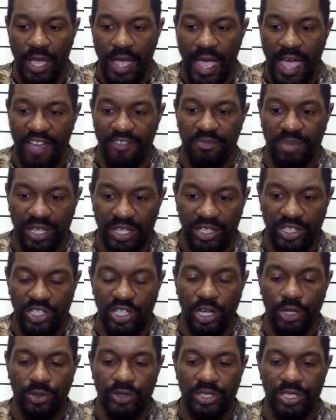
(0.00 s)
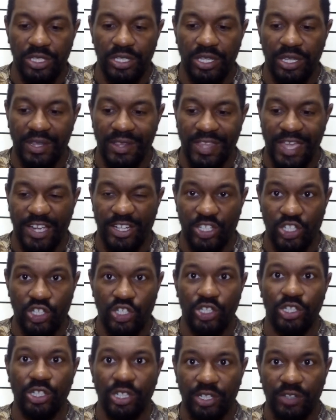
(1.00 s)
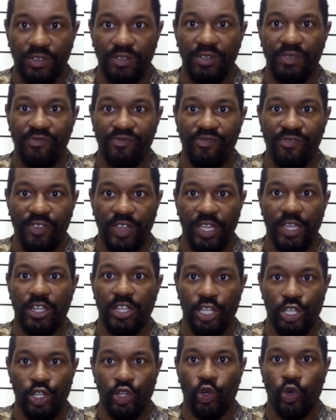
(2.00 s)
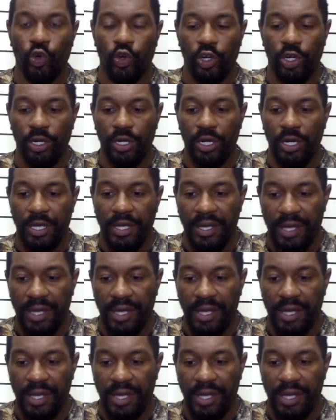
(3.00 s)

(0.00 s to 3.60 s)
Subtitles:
have been chosen that should fit your